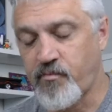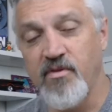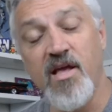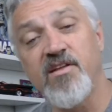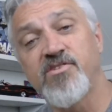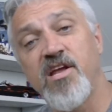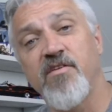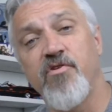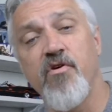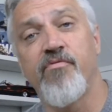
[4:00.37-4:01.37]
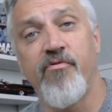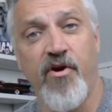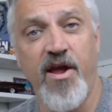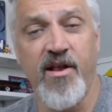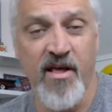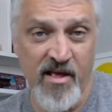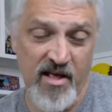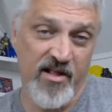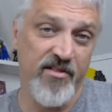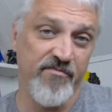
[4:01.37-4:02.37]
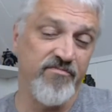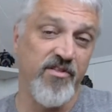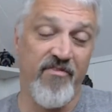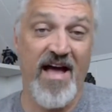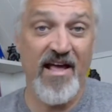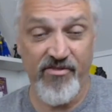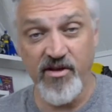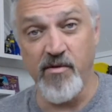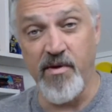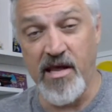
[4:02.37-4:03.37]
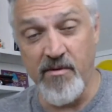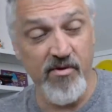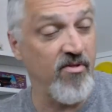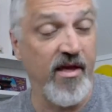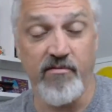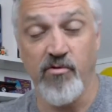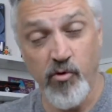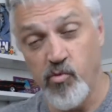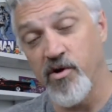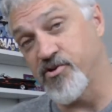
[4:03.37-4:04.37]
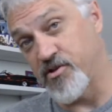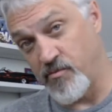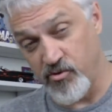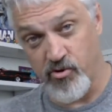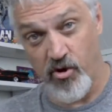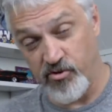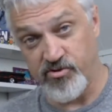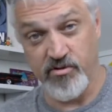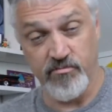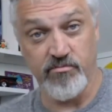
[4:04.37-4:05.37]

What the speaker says: if you're afraid of Leviathan and Behemoth, like who would want to stumble across